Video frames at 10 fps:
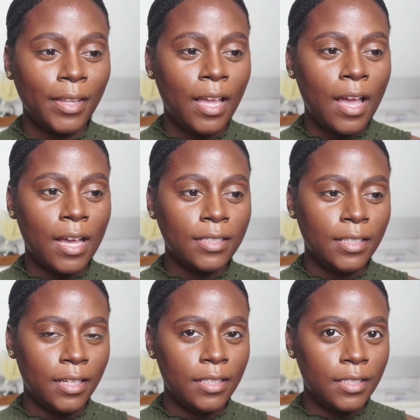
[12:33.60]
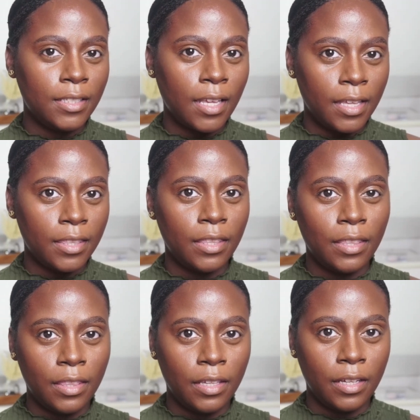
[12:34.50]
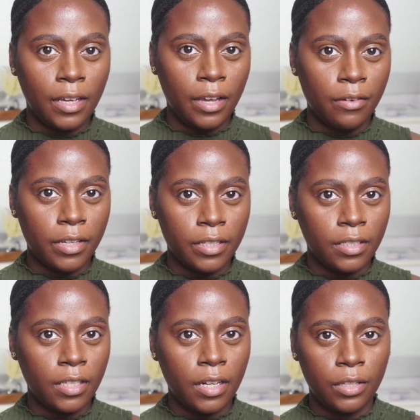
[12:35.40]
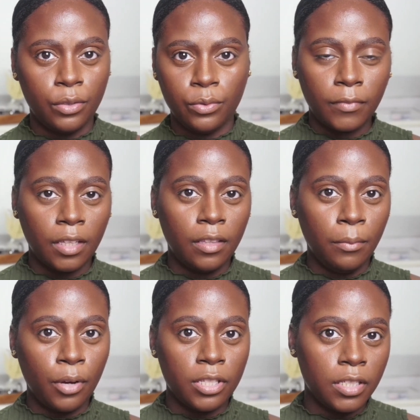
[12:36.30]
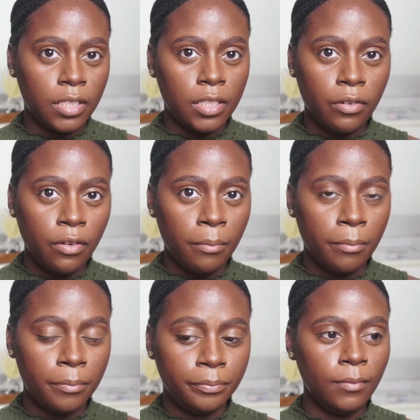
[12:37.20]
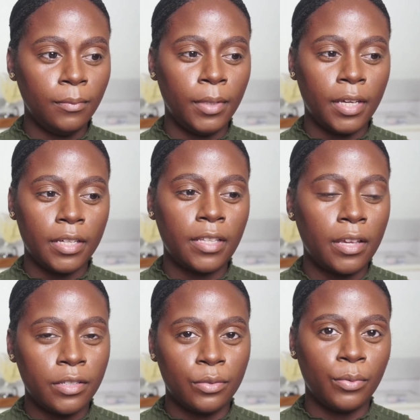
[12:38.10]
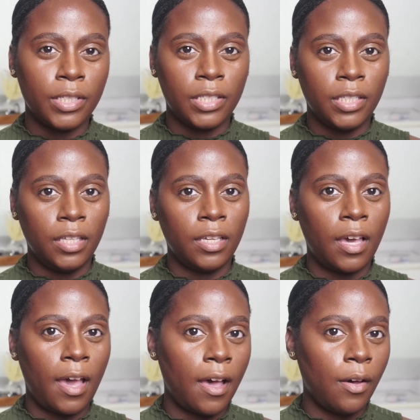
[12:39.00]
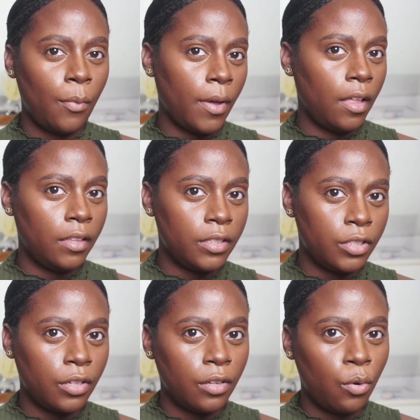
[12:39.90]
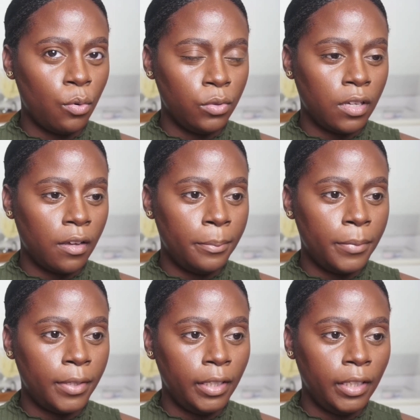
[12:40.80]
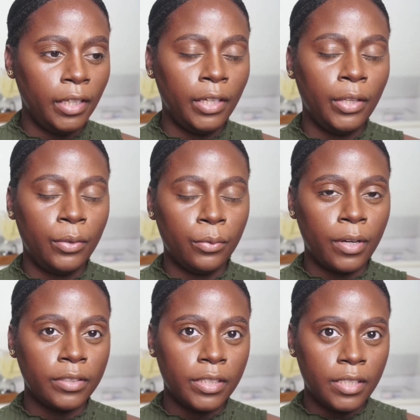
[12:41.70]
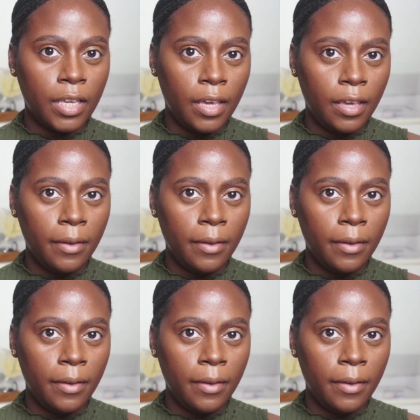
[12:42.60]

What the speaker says: I didn't set the areas that I used the bronzing serum because I just want to see how well it's going to hold up throughout the day.